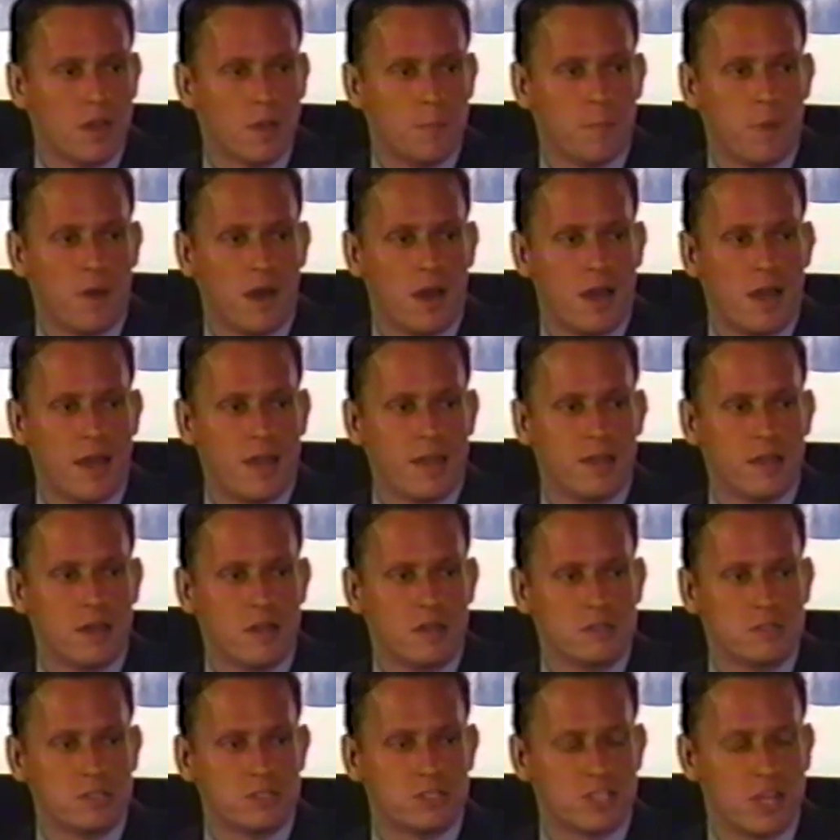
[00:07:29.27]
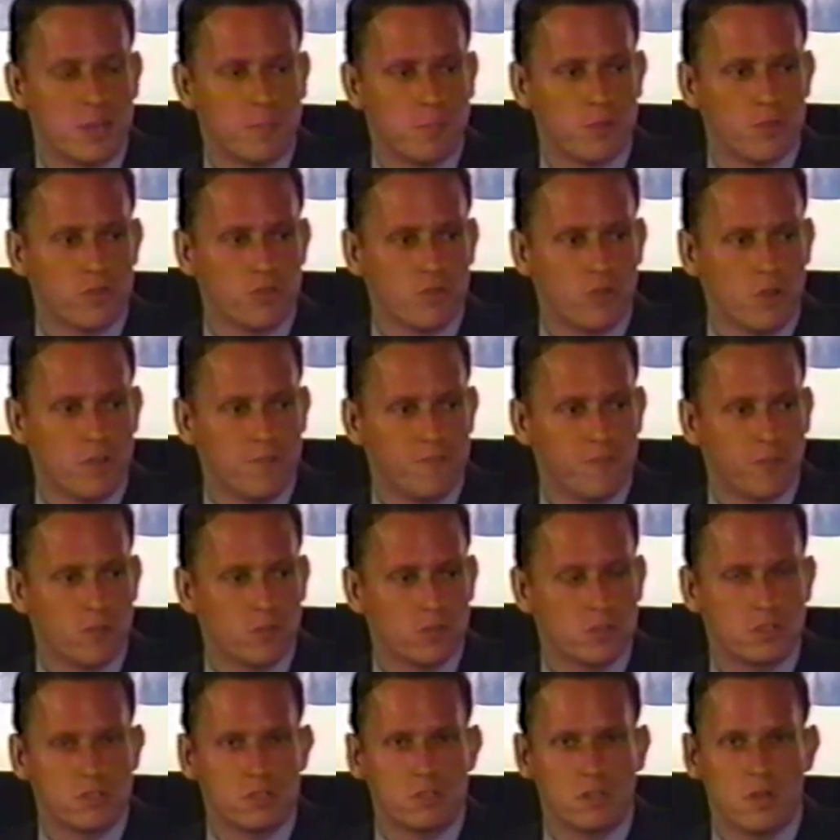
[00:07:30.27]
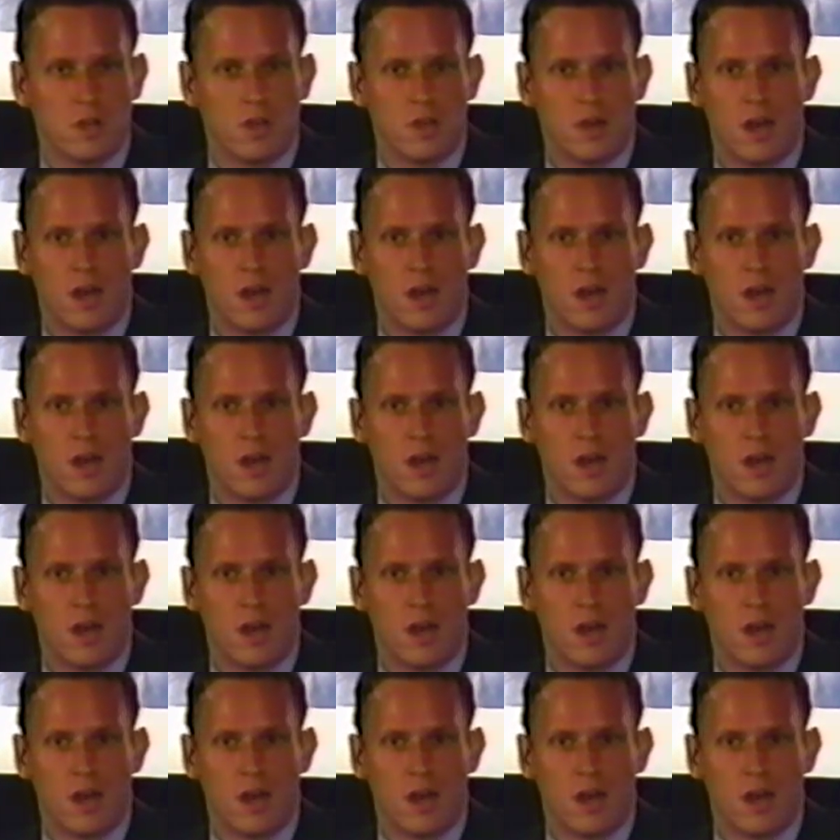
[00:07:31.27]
By December 31st